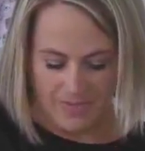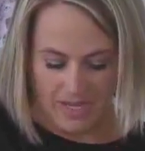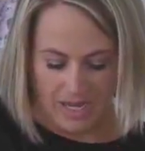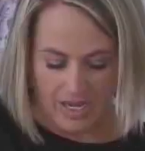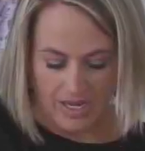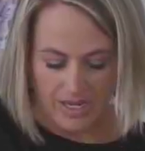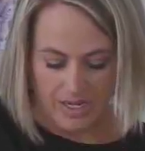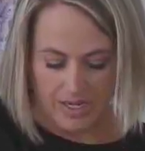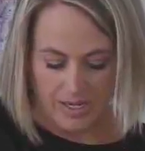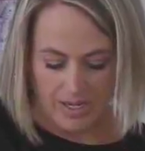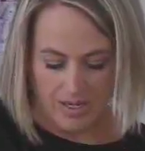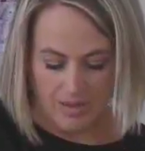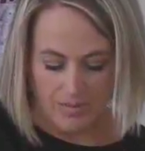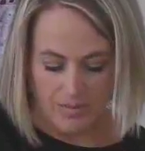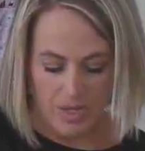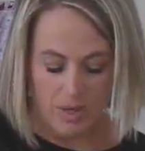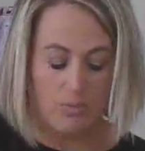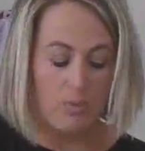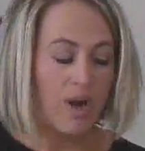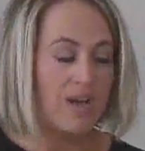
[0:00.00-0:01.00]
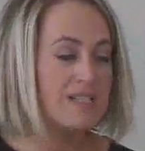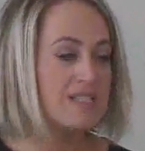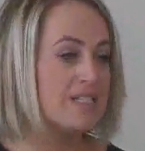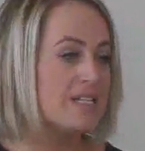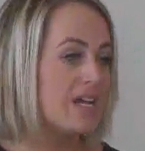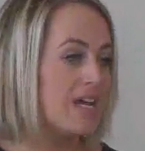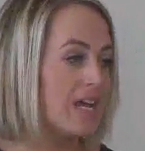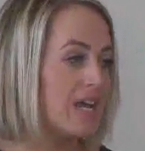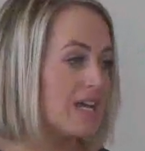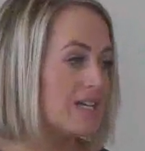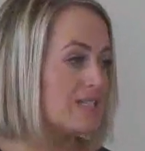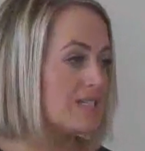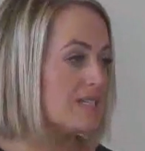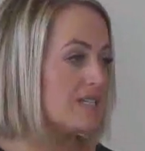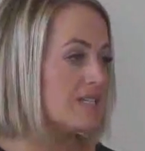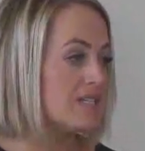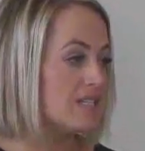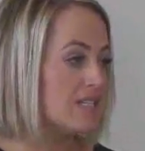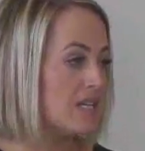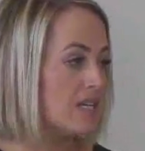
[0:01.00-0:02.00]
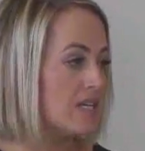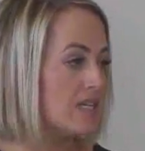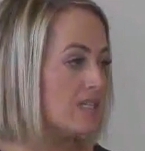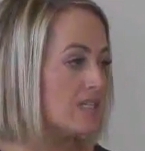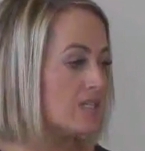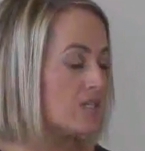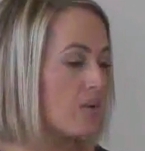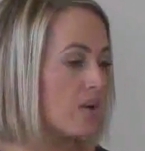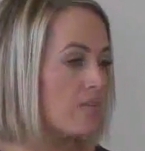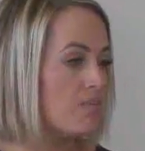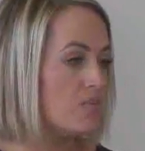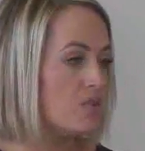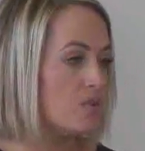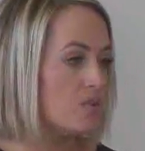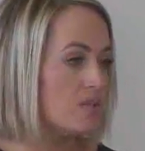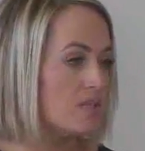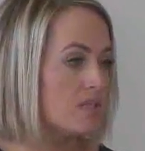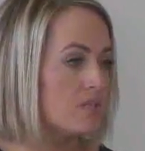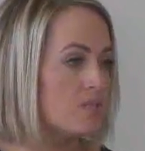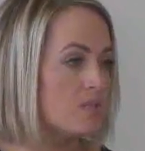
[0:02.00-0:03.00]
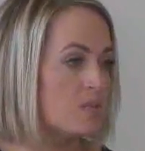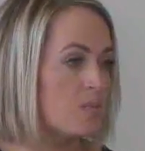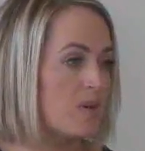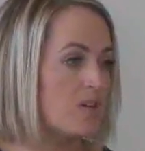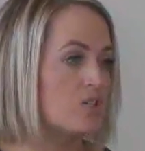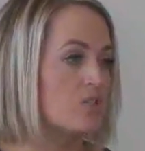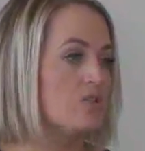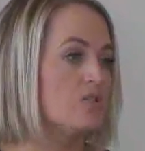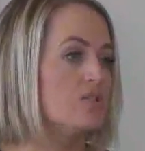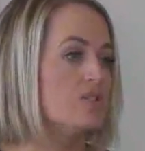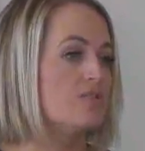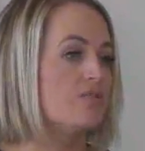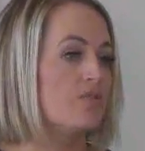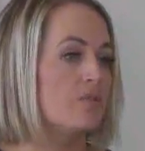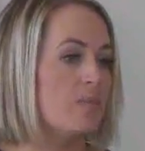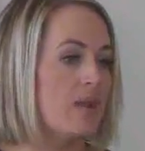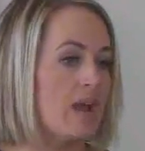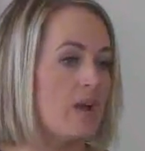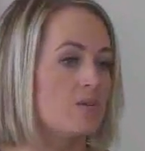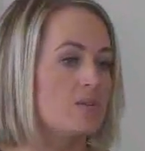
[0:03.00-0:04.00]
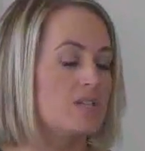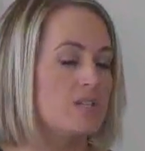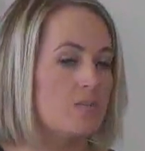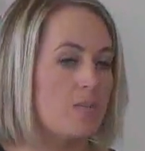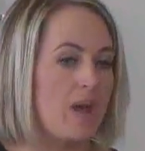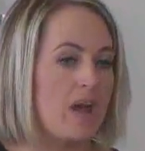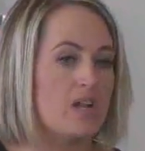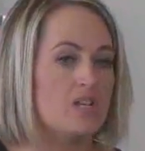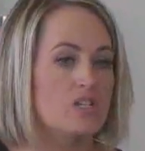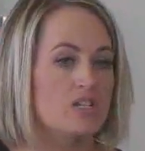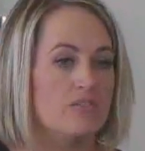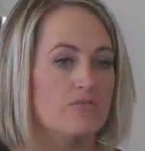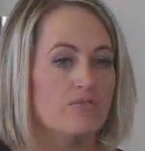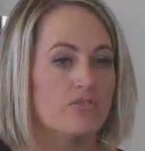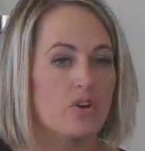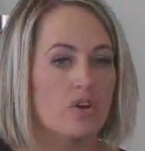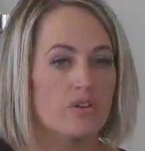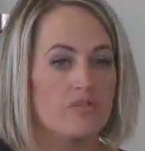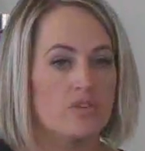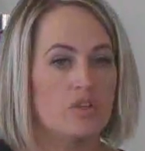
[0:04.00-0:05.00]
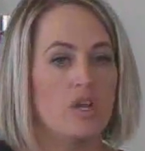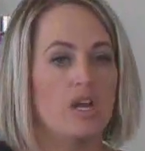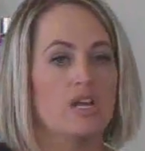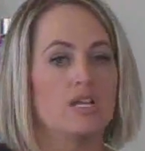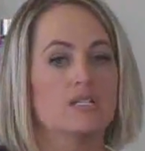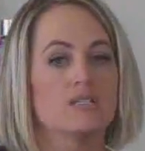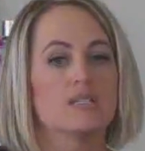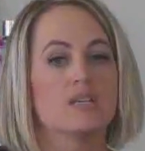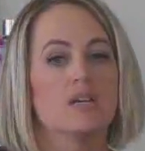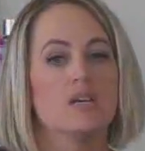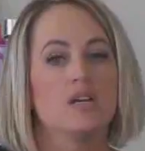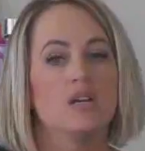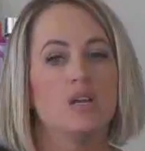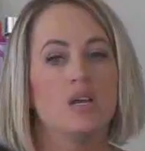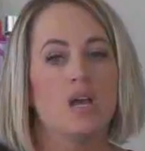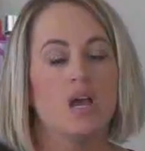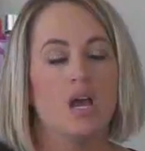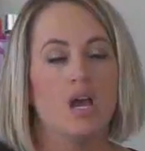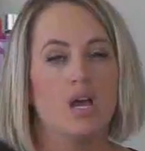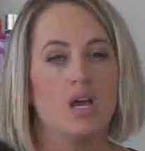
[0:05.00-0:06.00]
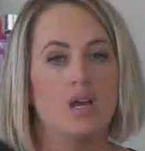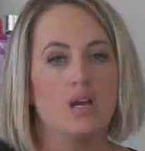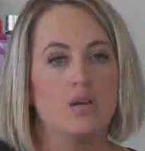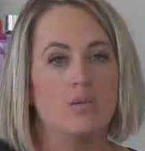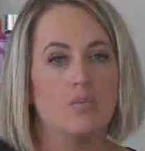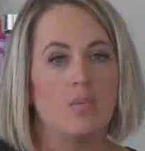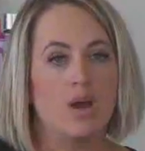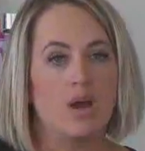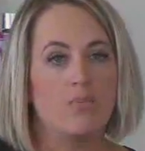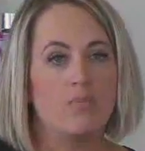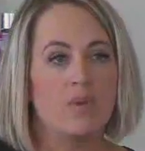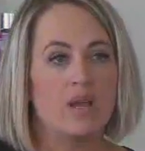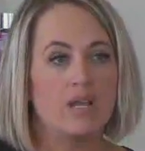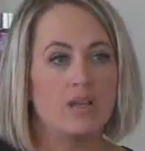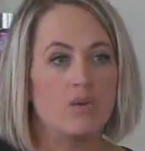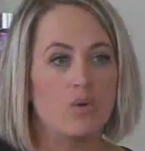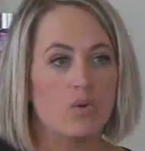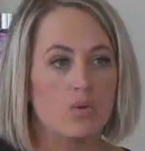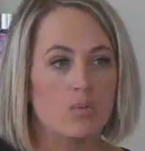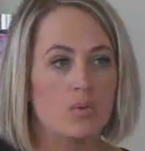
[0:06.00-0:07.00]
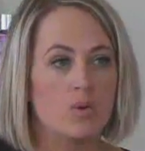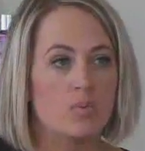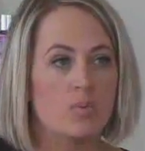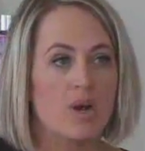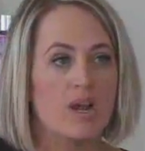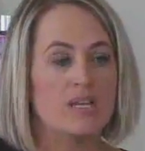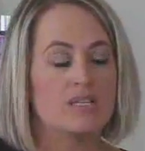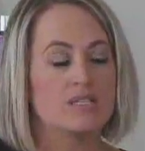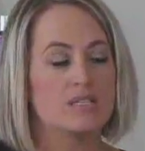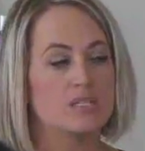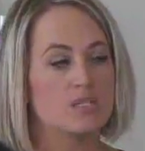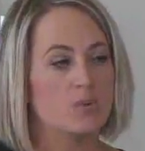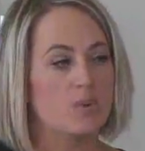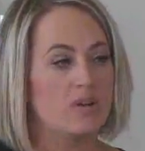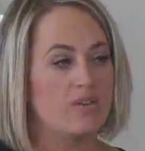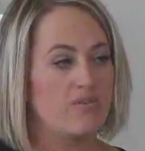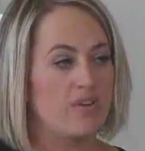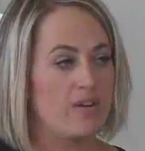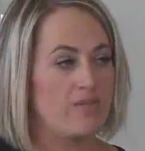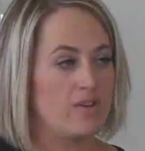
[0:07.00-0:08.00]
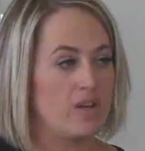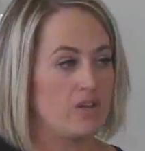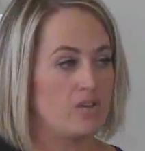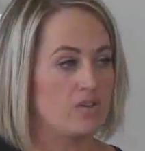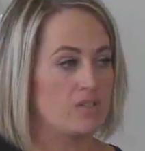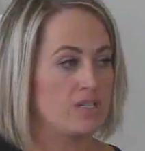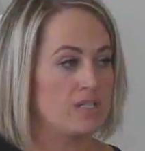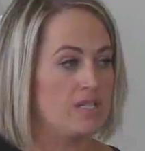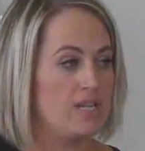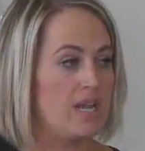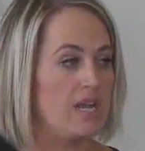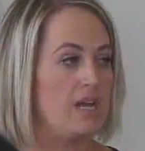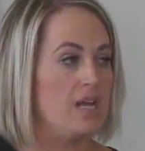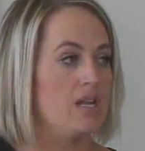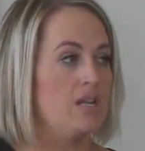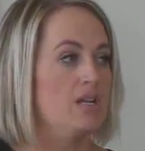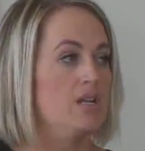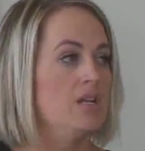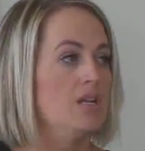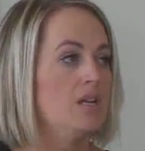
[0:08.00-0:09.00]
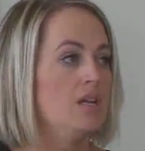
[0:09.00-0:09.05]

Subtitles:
Pricing, I guess, is it. So I'm doing some specials from now to the pageant for all of you guys. My normal price is $25 a tan,